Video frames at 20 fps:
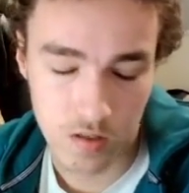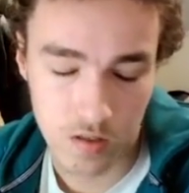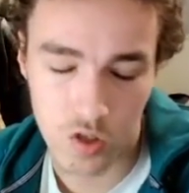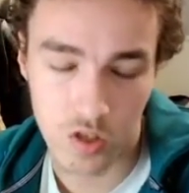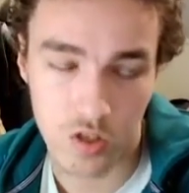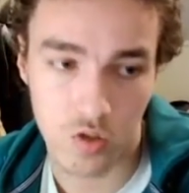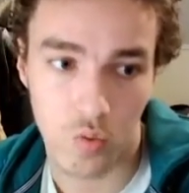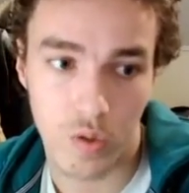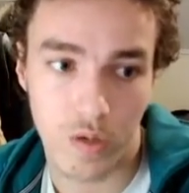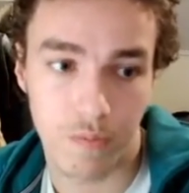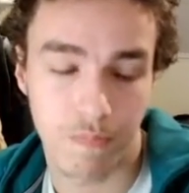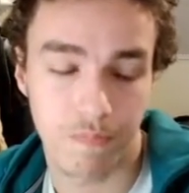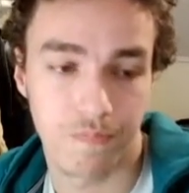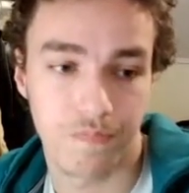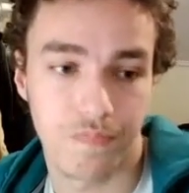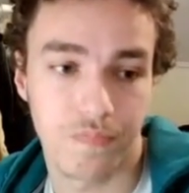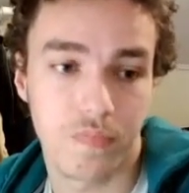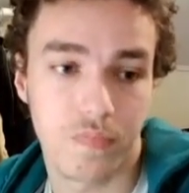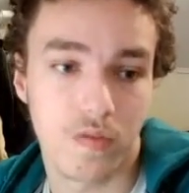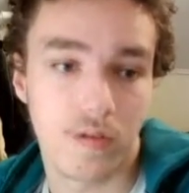is just a win.
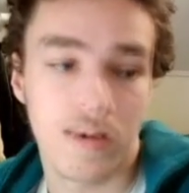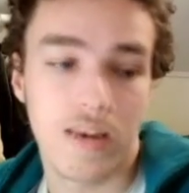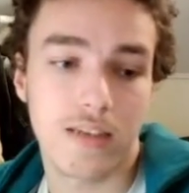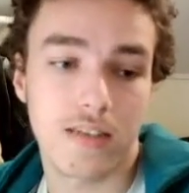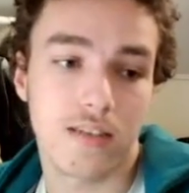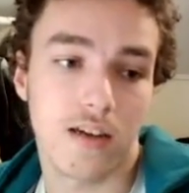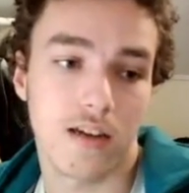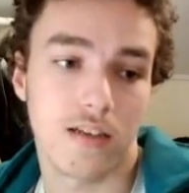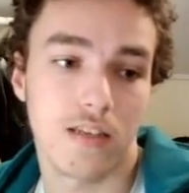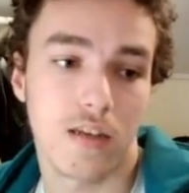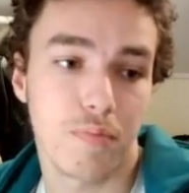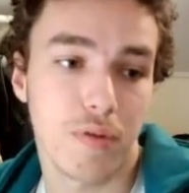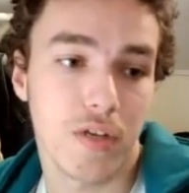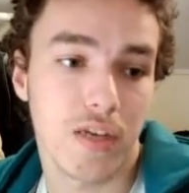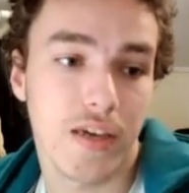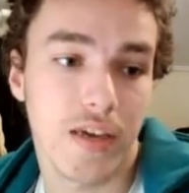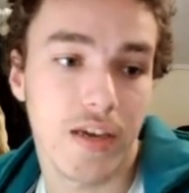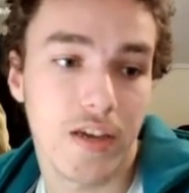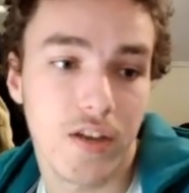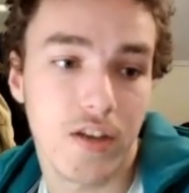Next concept,
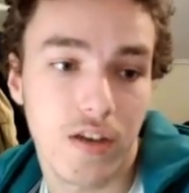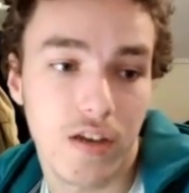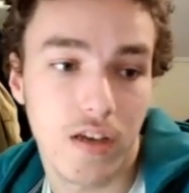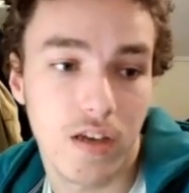keep